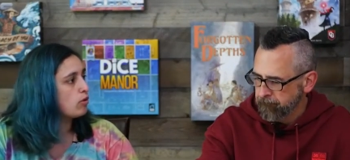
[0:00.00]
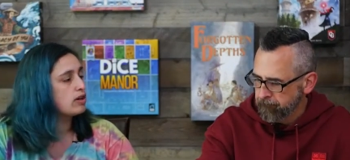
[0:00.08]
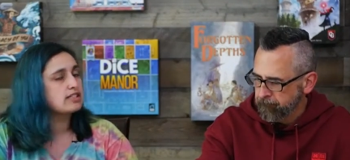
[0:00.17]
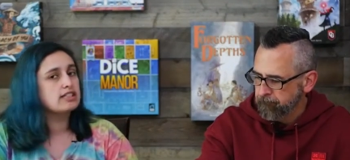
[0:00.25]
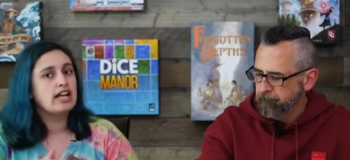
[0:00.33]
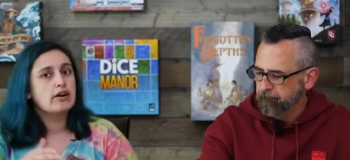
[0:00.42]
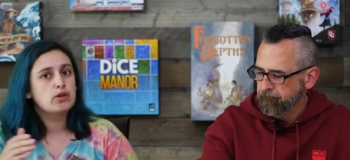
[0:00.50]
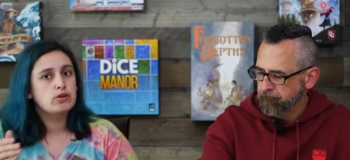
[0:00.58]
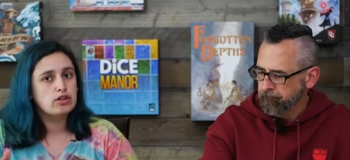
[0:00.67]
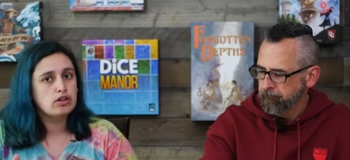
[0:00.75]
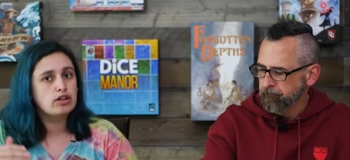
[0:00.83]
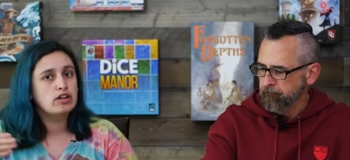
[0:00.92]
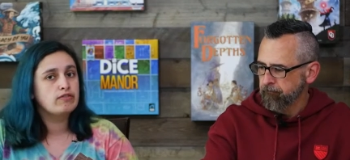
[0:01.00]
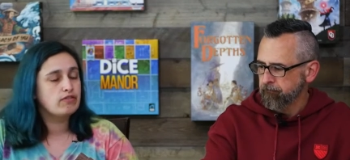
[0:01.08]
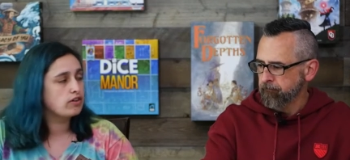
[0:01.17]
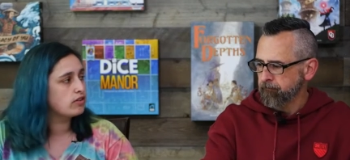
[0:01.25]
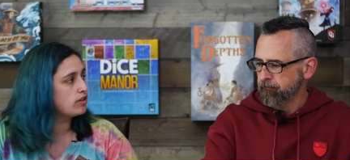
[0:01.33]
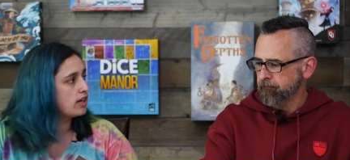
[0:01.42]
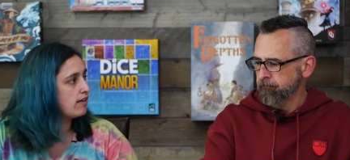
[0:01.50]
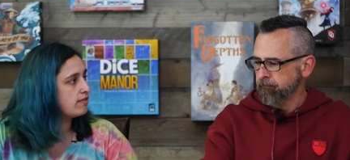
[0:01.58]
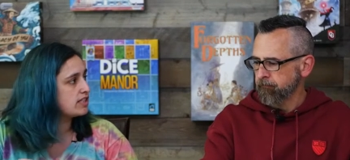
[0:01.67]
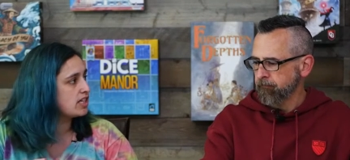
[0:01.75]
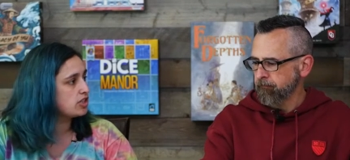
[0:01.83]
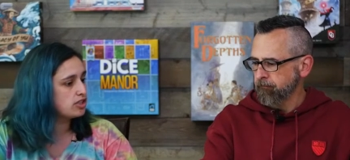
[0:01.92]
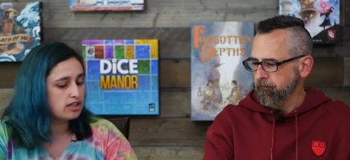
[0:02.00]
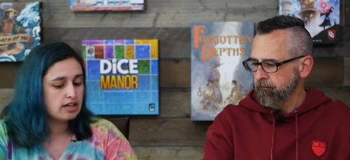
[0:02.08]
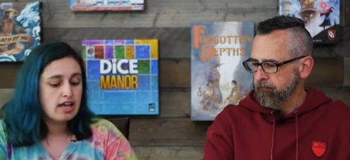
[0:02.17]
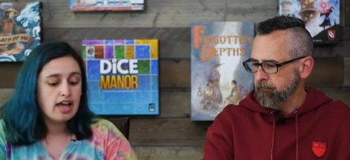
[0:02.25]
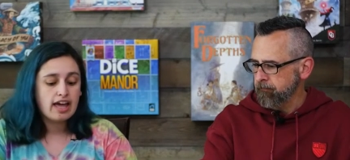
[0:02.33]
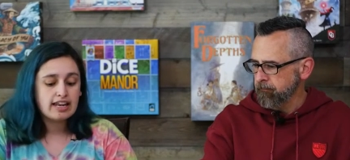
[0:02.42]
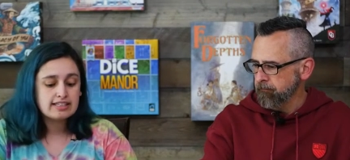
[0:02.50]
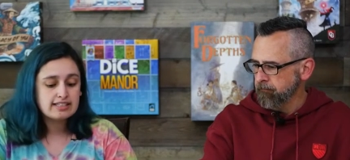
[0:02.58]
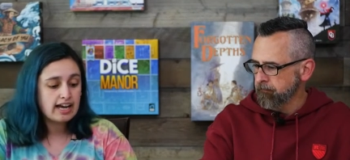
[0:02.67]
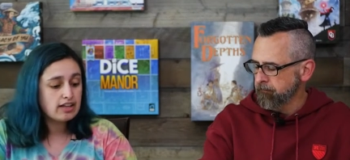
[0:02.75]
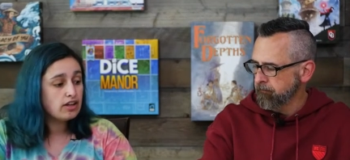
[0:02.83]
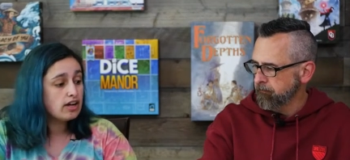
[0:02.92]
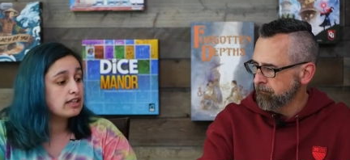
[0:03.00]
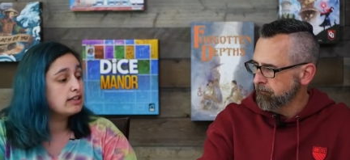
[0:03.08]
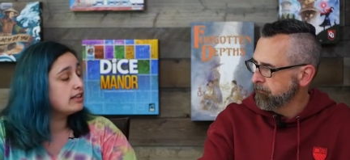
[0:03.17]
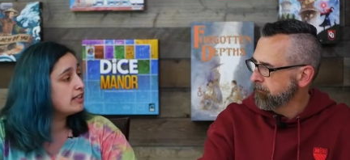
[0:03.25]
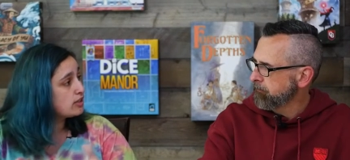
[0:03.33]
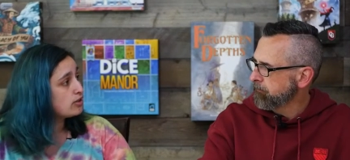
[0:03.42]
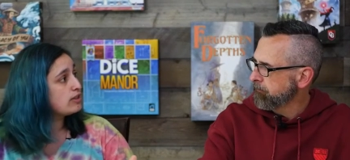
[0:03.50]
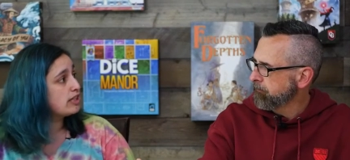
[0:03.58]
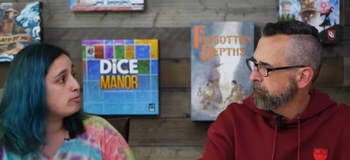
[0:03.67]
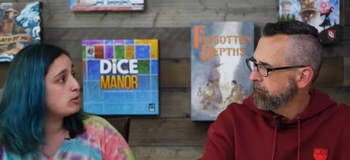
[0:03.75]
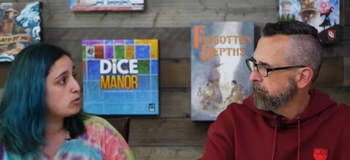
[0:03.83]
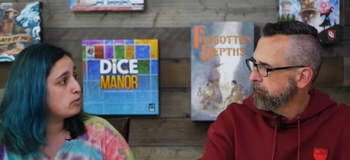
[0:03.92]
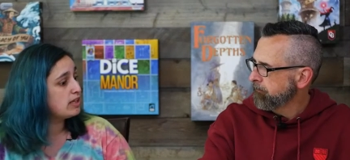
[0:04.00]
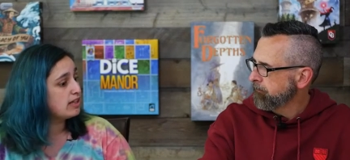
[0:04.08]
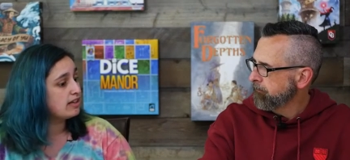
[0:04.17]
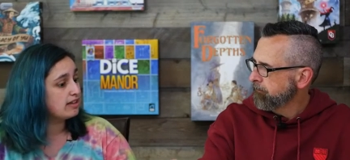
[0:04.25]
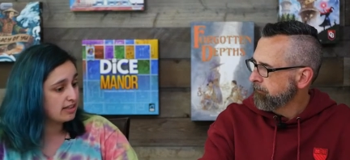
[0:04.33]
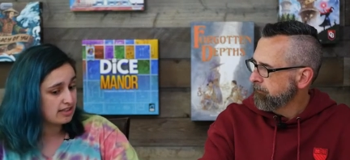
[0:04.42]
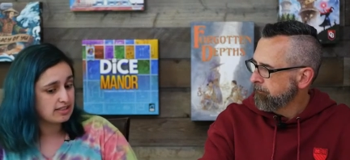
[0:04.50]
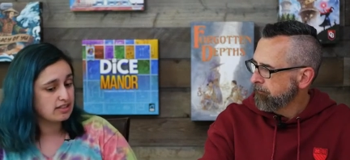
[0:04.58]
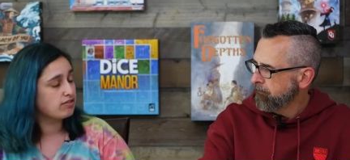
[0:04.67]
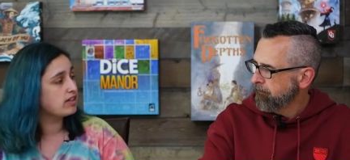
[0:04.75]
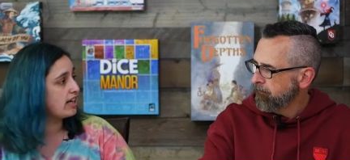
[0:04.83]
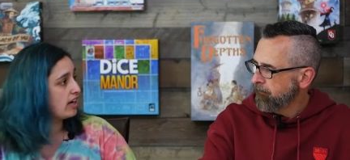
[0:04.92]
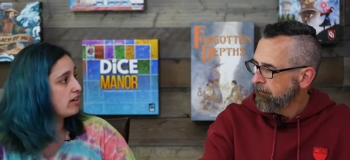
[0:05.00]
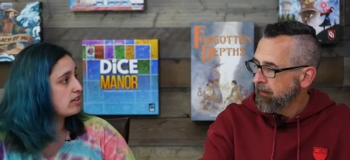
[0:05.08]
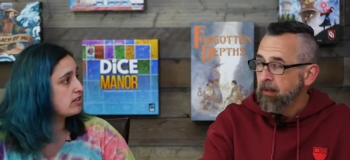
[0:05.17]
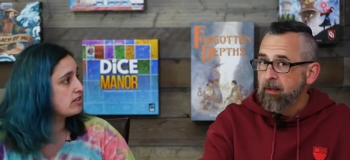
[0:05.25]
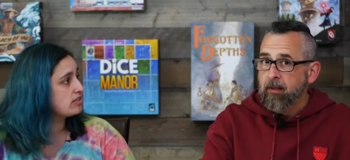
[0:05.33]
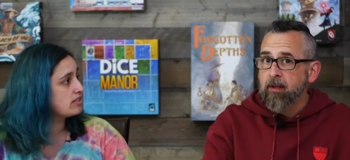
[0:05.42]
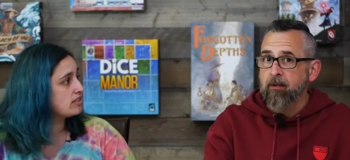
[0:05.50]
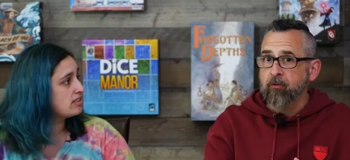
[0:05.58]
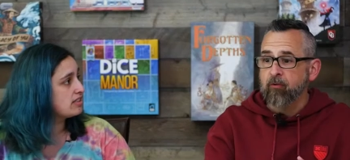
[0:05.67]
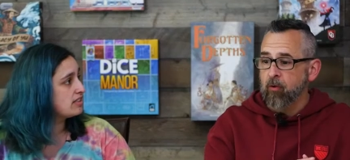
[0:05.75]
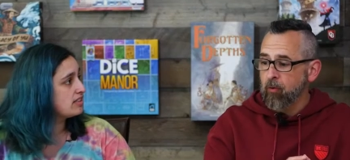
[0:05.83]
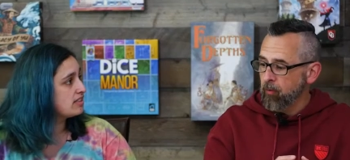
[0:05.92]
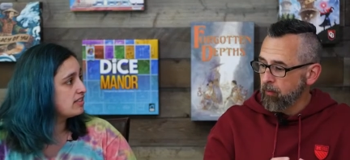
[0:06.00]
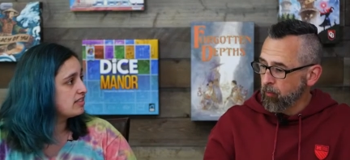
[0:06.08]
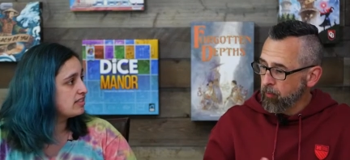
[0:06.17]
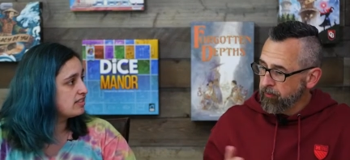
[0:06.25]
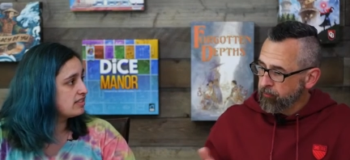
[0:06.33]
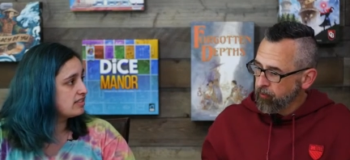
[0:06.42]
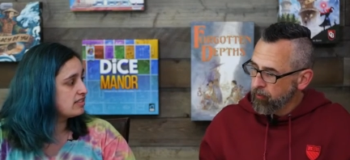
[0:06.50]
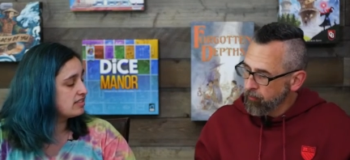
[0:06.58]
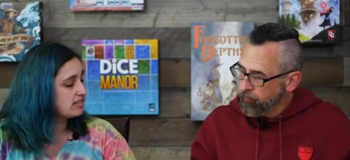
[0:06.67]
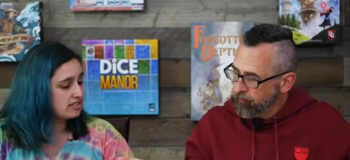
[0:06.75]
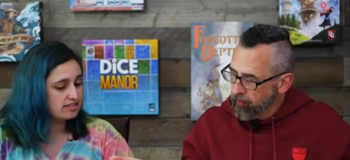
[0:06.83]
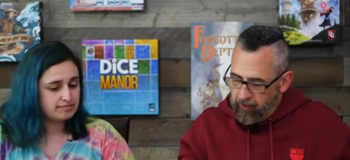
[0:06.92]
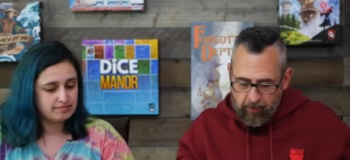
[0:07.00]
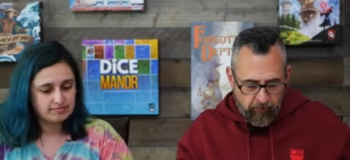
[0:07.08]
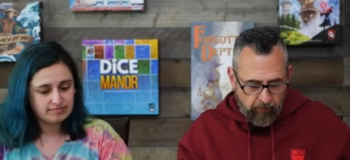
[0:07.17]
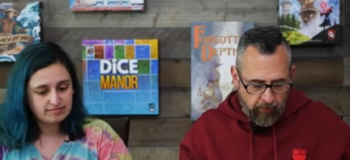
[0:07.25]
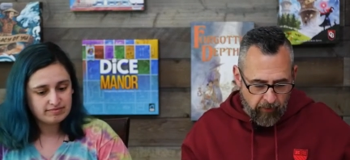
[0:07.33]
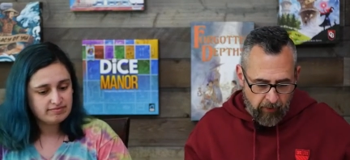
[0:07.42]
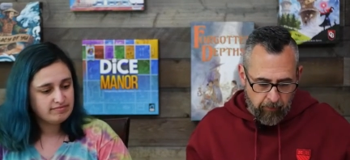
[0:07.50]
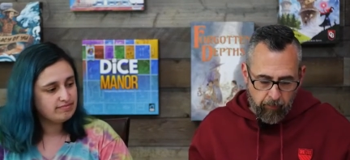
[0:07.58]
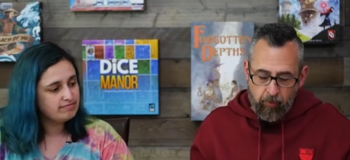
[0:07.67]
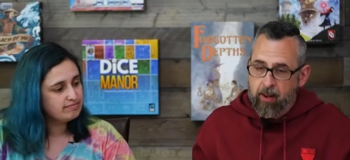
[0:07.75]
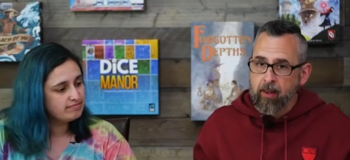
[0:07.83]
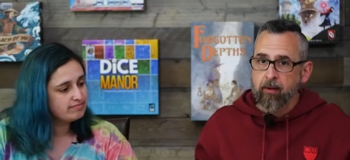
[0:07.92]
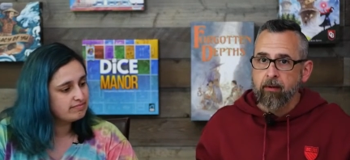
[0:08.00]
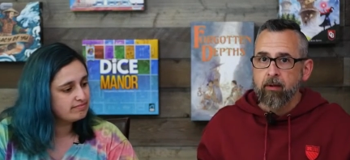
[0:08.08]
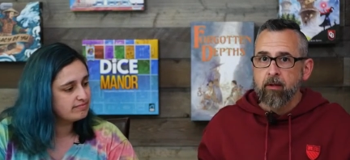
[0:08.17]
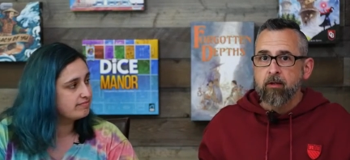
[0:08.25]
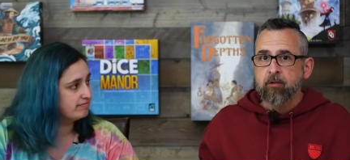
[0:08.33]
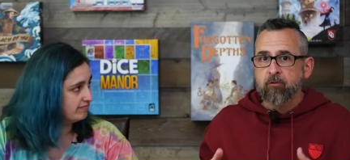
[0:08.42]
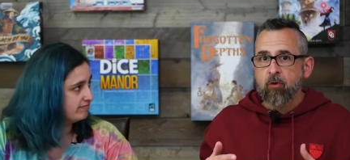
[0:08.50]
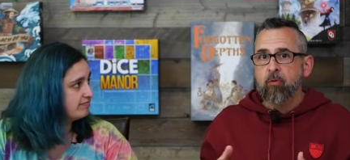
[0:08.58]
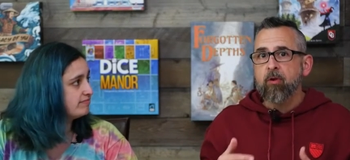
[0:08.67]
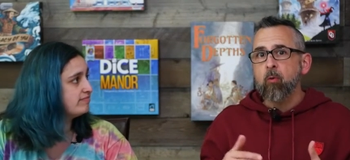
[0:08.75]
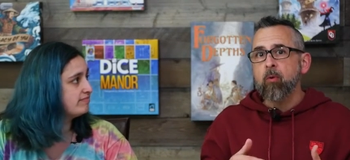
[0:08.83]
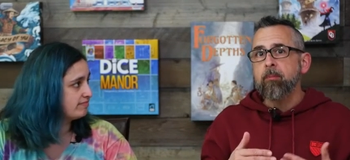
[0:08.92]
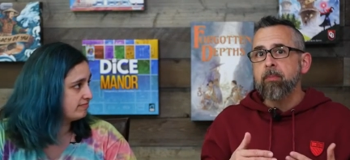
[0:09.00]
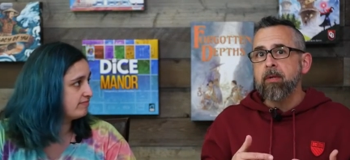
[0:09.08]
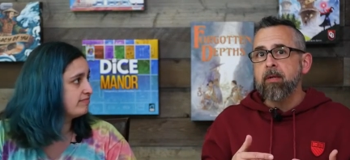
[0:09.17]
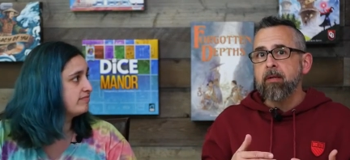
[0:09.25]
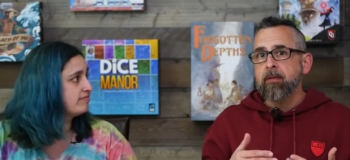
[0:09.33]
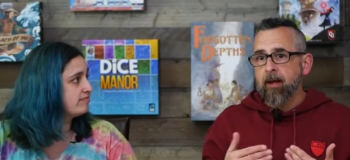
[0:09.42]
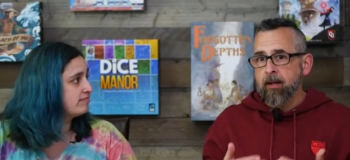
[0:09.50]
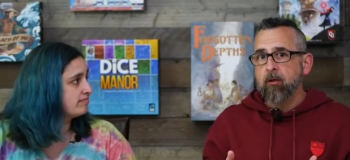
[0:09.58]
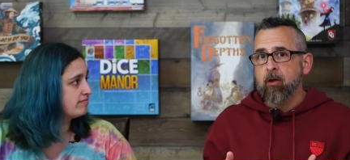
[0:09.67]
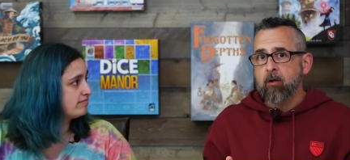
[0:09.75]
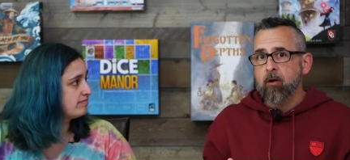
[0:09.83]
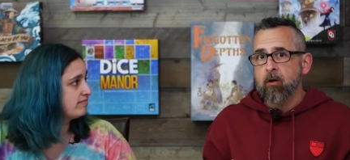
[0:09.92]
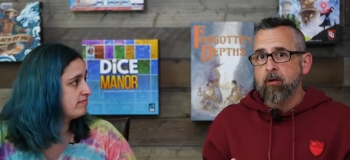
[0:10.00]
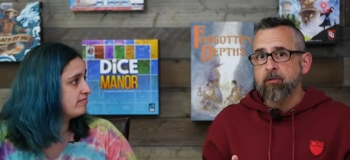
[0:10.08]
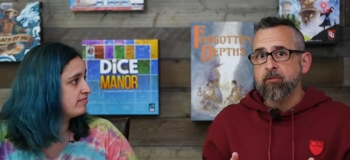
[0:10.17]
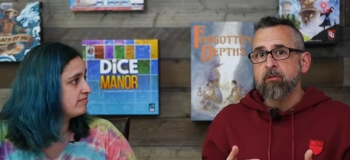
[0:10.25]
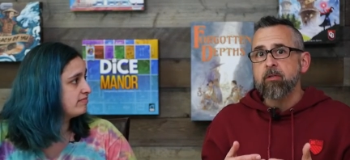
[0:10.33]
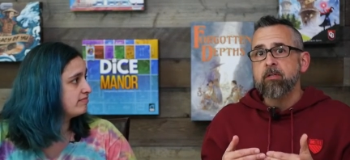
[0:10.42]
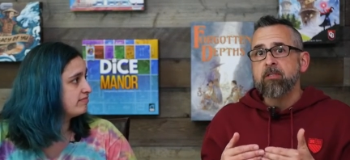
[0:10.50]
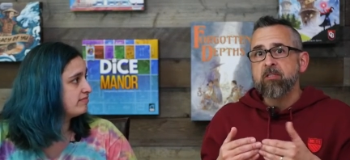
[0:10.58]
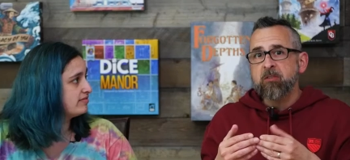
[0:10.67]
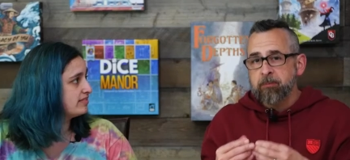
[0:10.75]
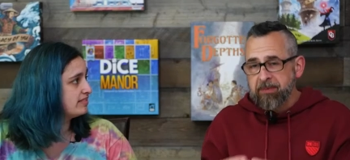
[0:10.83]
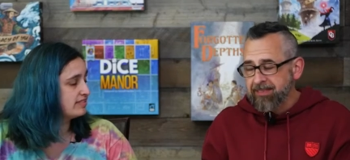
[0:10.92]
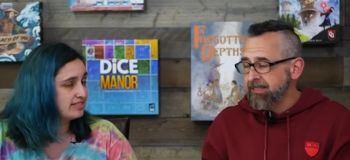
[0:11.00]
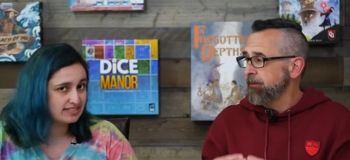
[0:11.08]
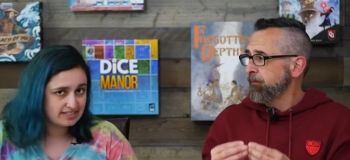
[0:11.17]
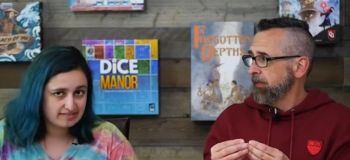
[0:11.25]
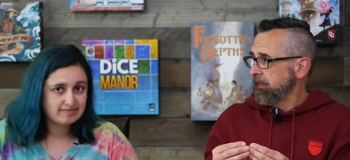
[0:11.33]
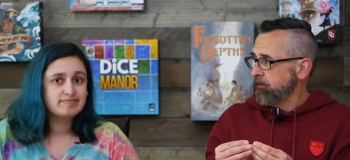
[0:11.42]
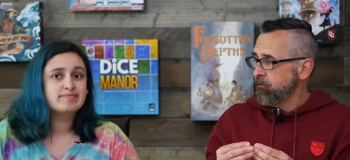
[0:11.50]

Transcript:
Speaker 1: or it's allowing you to further the conversation. And it's dialogue literally between these different characters. Yeah.
Speaker 2: So we chose Ava and Bren, mm-hmm. so there would be dialogue cards specific